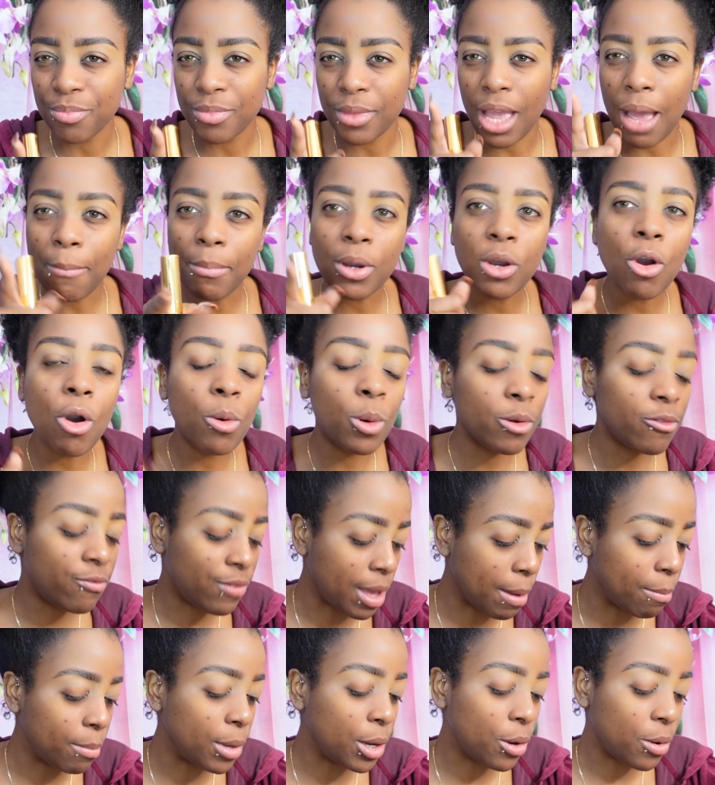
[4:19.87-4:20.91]
I'm gonna go with
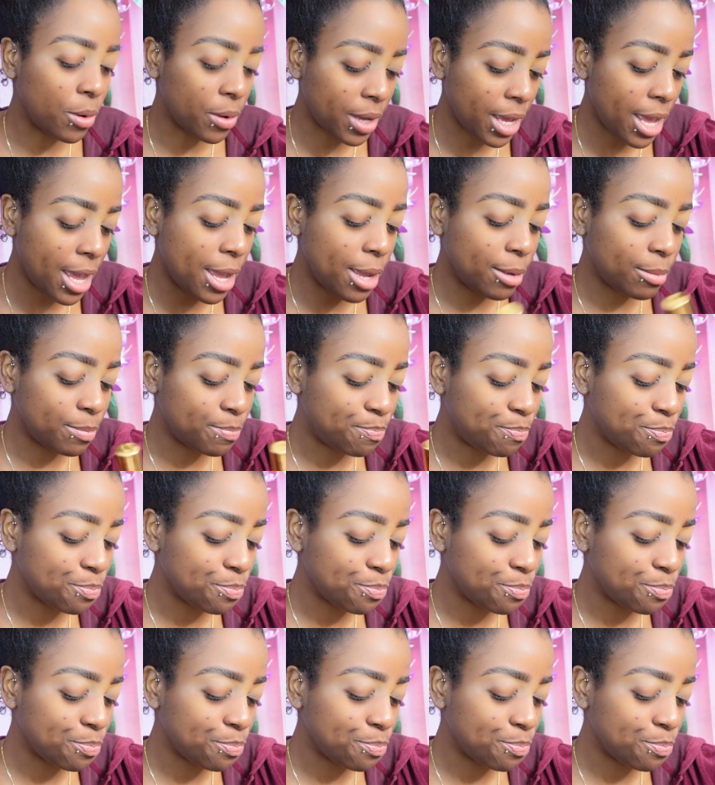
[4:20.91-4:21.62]
Venmo, okay?